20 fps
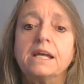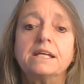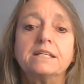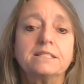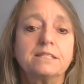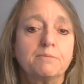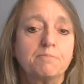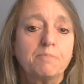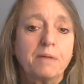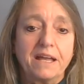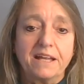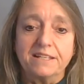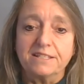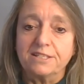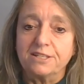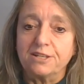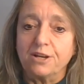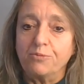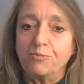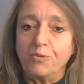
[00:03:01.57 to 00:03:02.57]

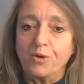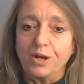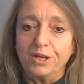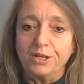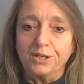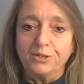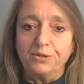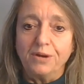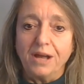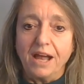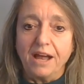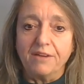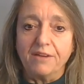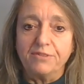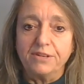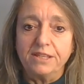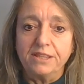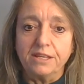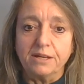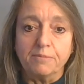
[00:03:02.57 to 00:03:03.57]
Depends on what you have
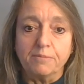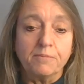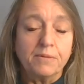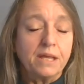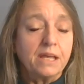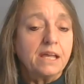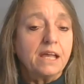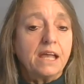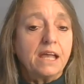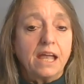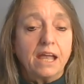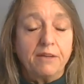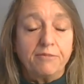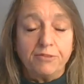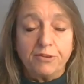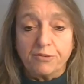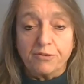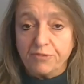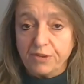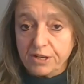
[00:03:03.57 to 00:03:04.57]
in them. If
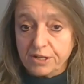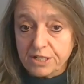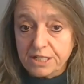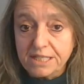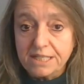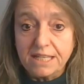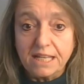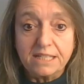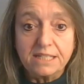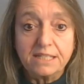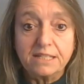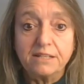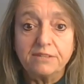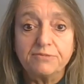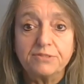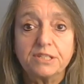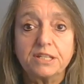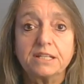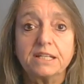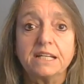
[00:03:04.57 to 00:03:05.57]
you're very sensitive
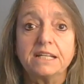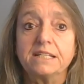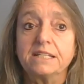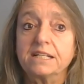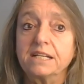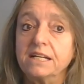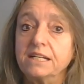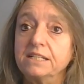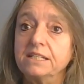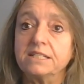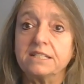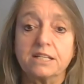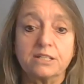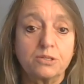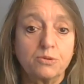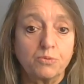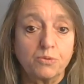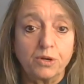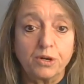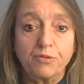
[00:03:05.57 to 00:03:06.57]
to indica and it
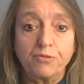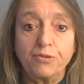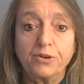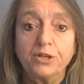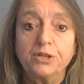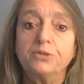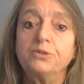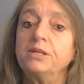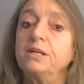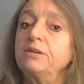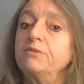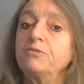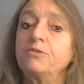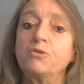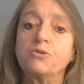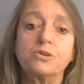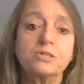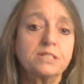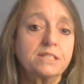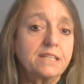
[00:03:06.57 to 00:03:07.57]
doesn't work for you, then of
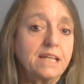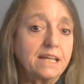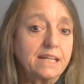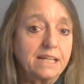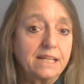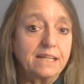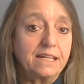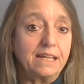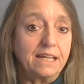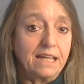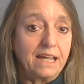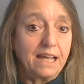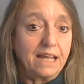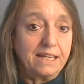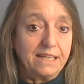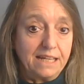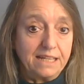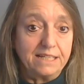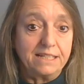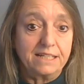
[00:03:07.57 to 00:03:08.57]
course taking
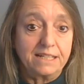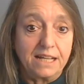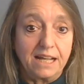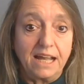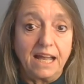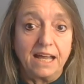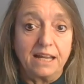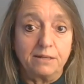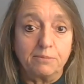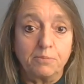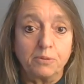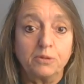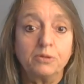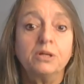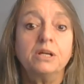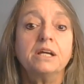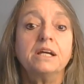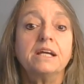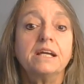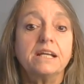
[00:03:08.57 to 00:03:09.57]
an indica edible
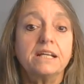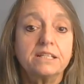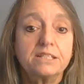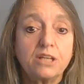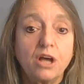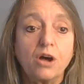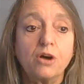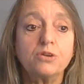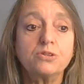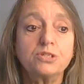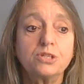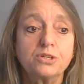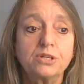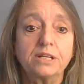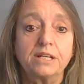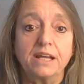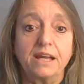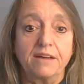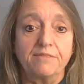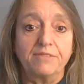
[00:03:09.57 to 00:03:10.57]
is also
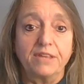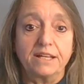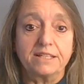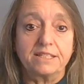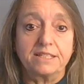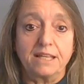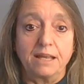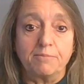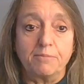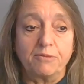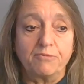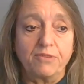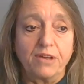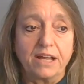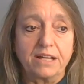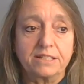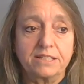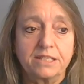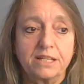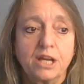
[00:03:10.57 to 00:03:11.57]
going to have that same
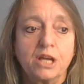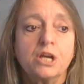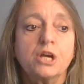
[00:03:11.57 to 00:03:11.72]
effect.